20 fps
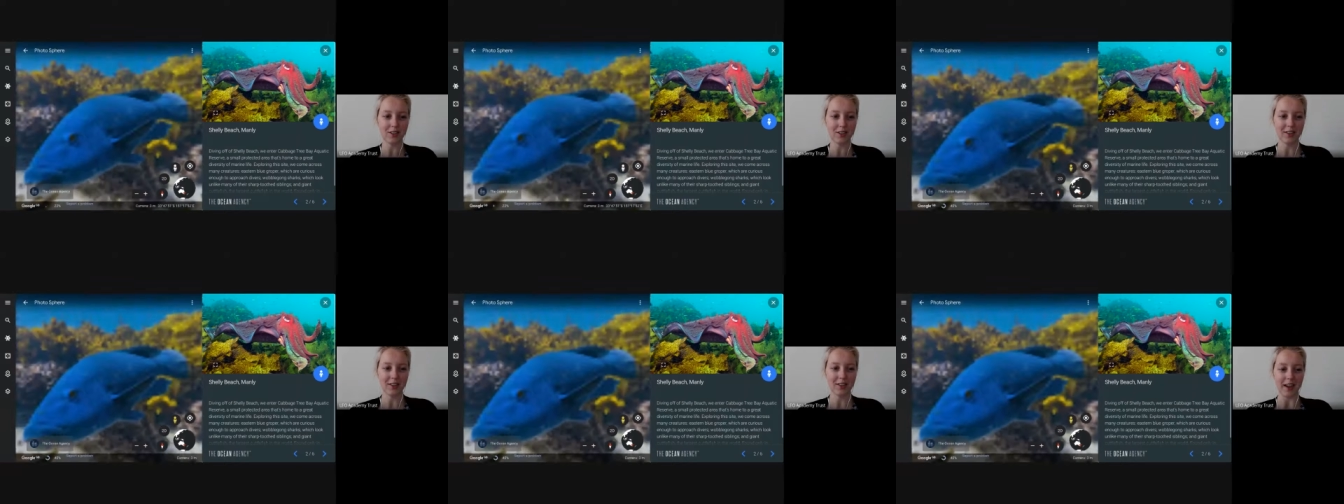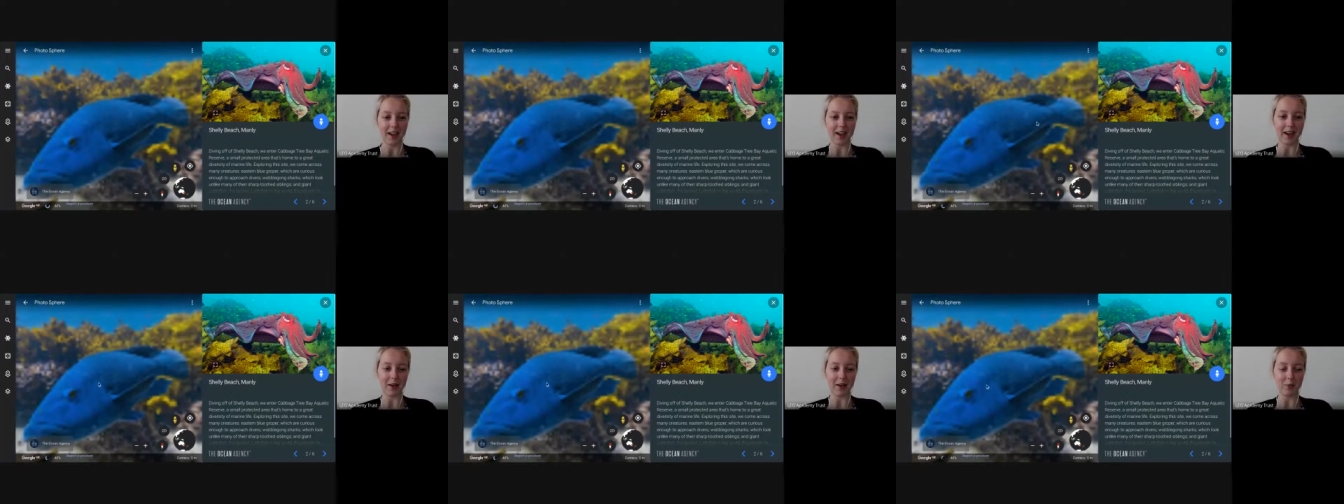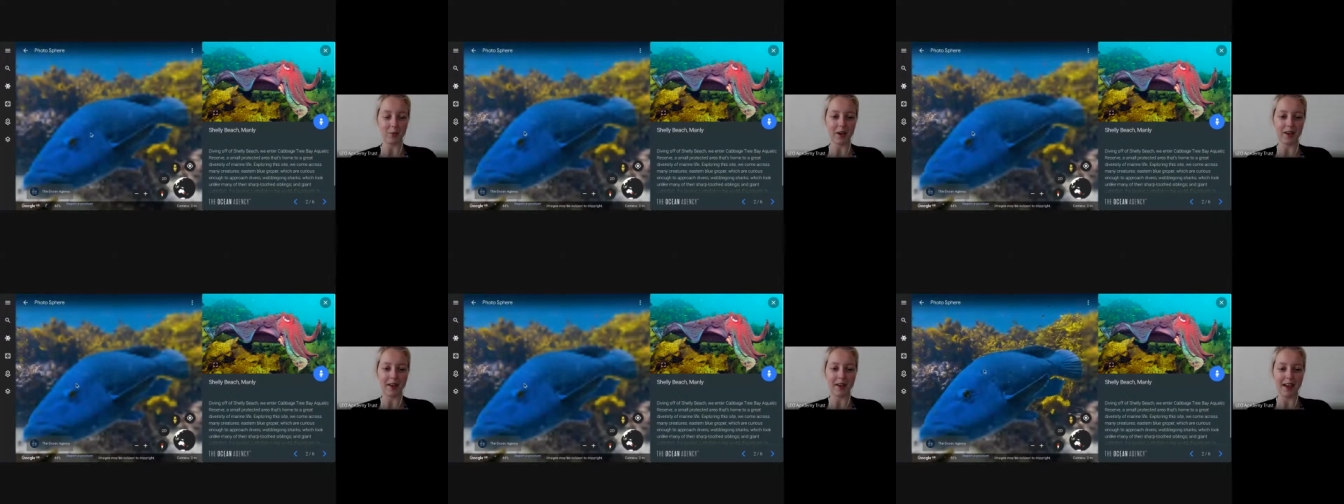uh, and
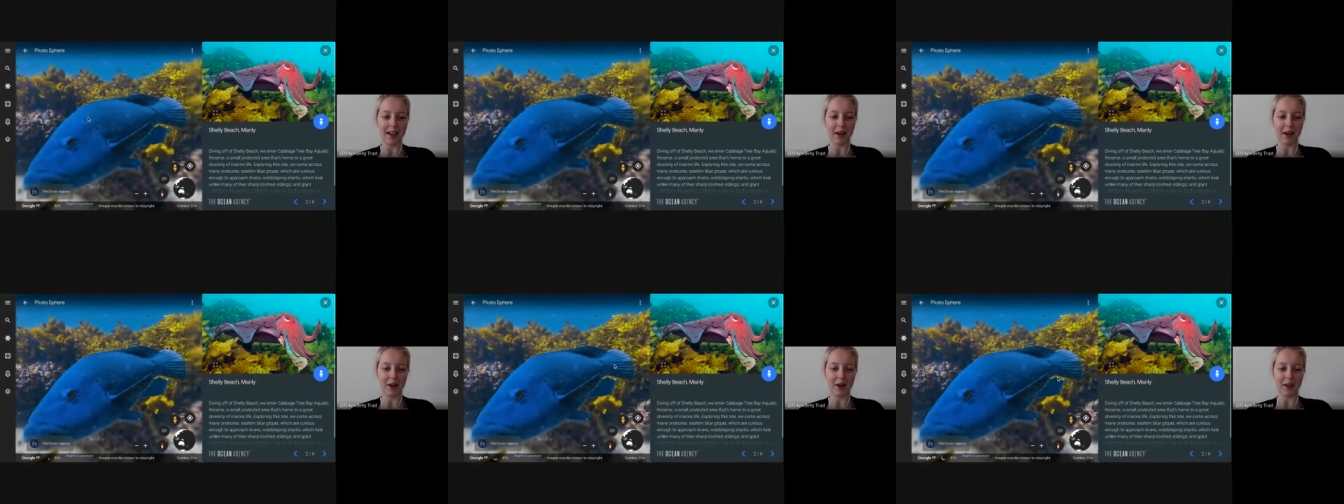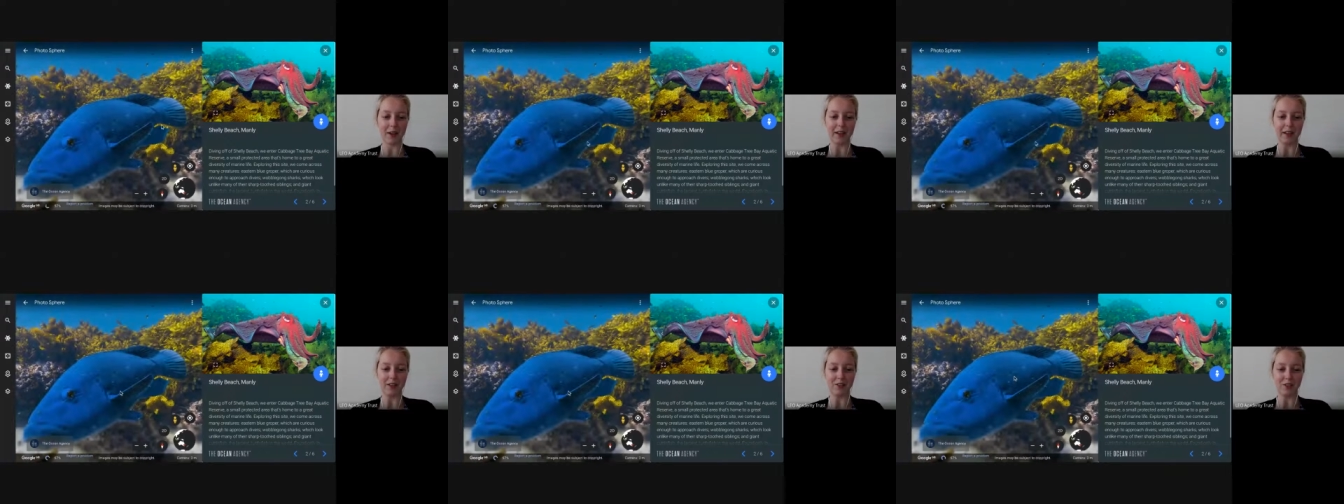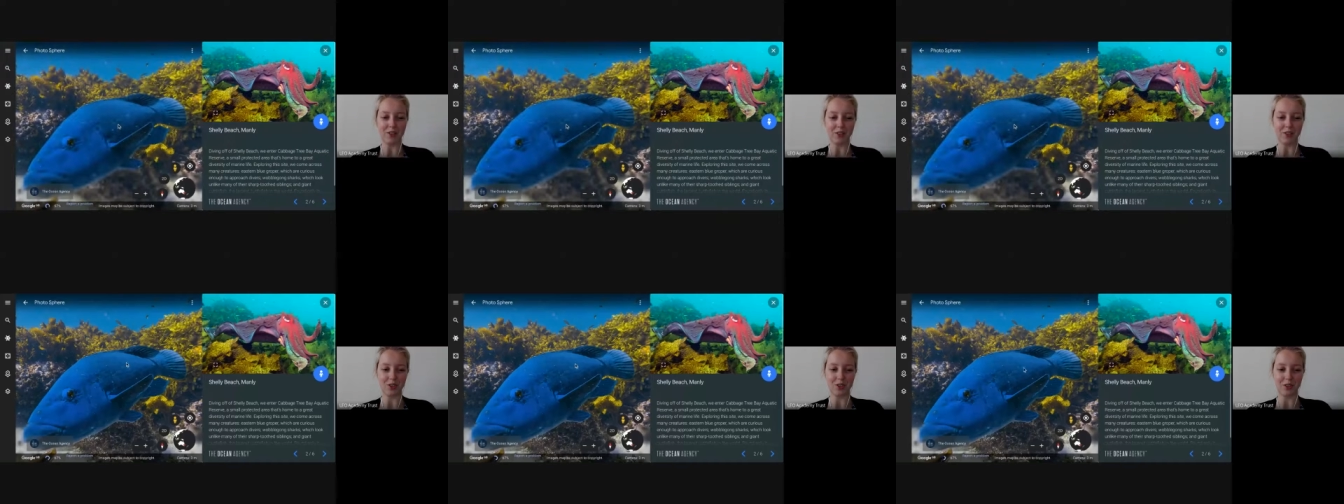we're now
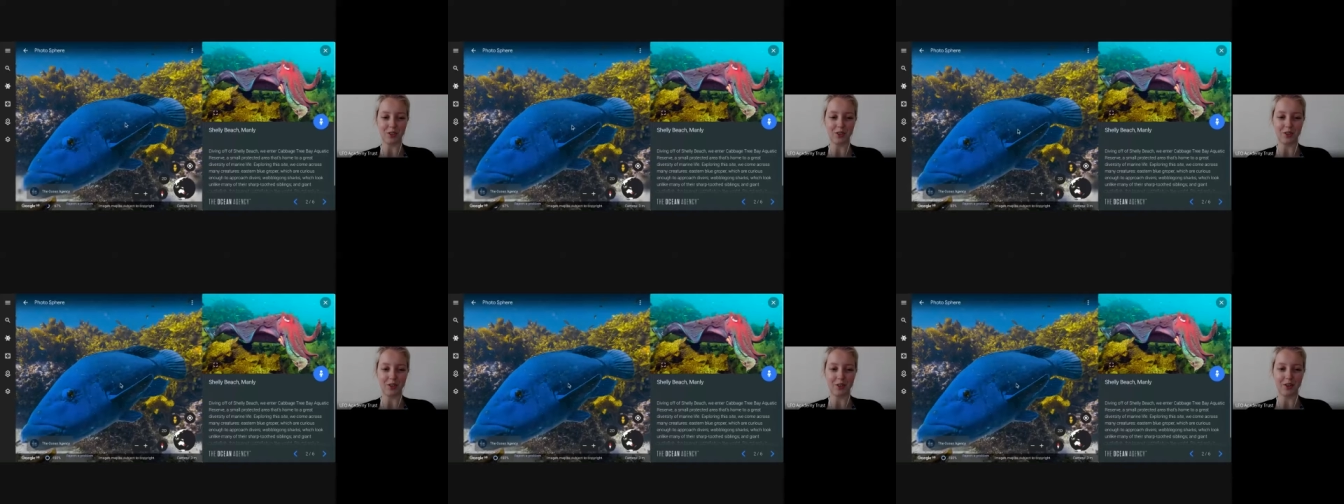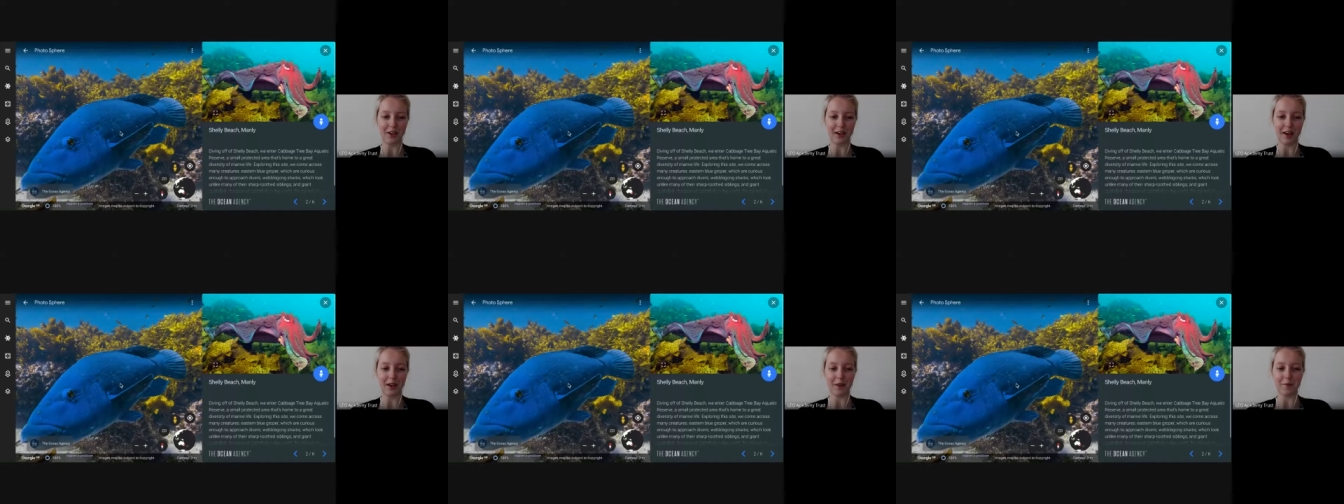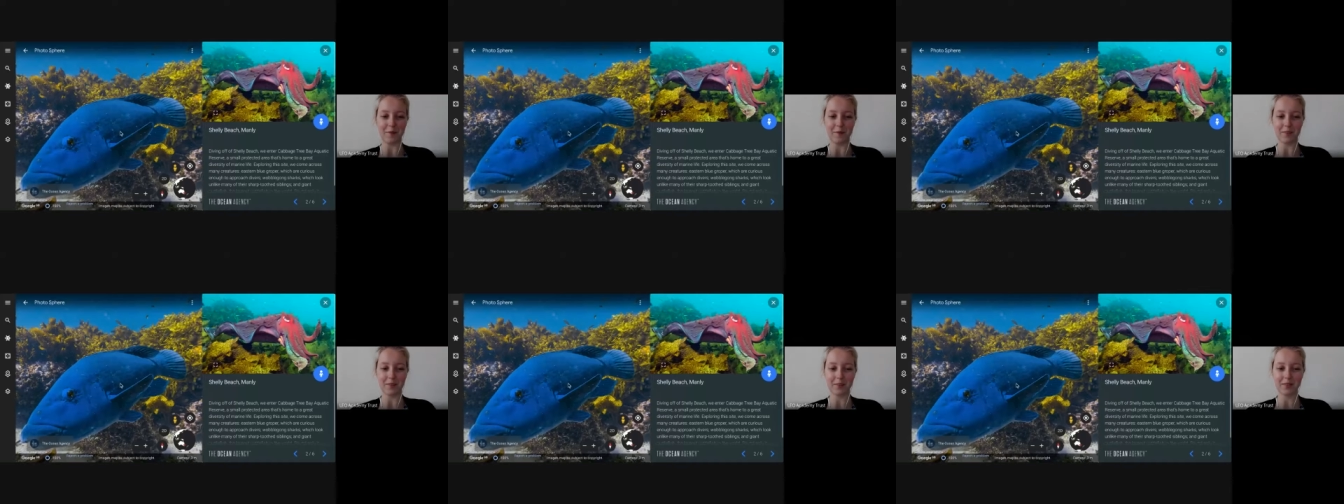into
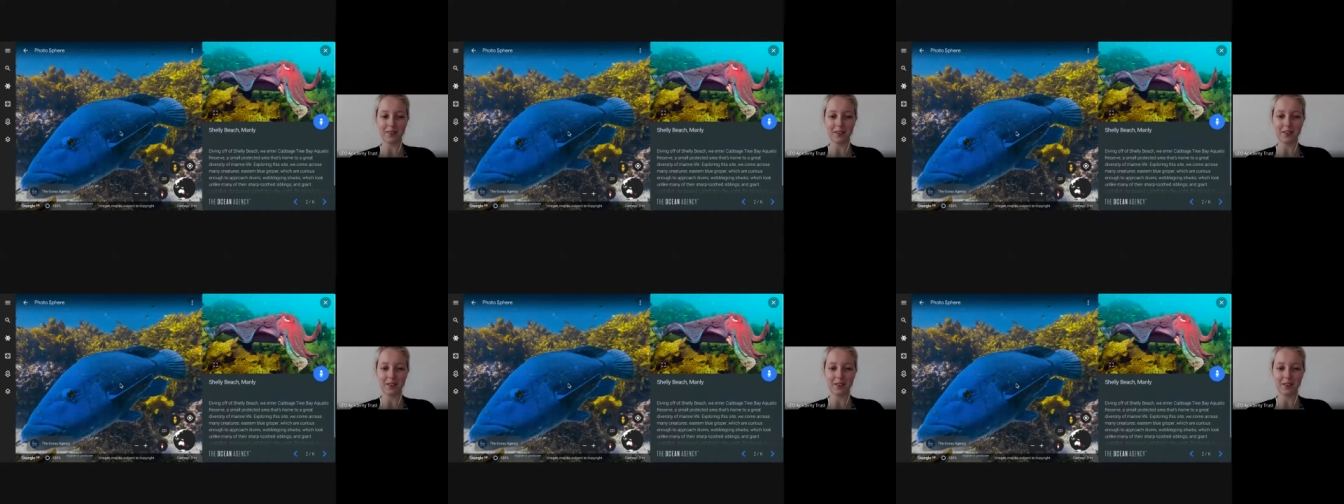um,